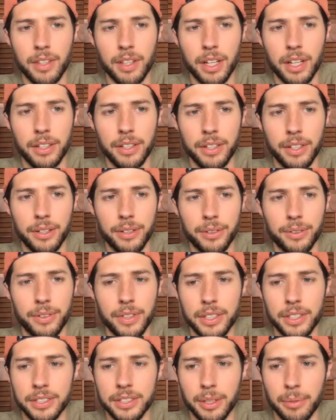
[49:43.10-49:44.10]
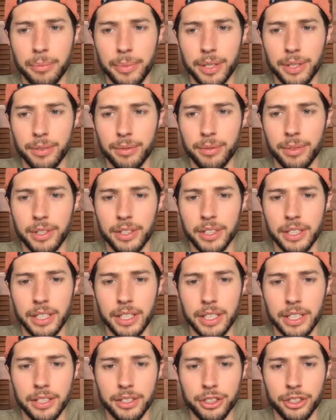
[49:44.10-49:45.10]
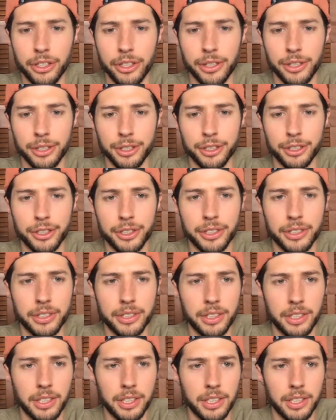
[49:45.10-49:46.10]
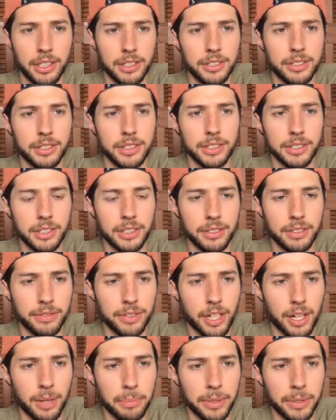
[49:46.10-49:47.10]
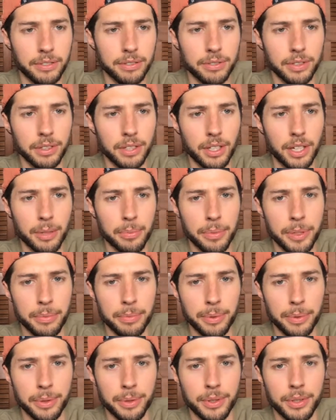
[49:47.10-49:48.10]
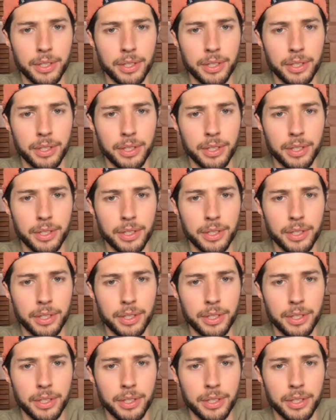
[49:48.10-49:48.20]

I know this can be a really charged, sensitive topic for a lot of people,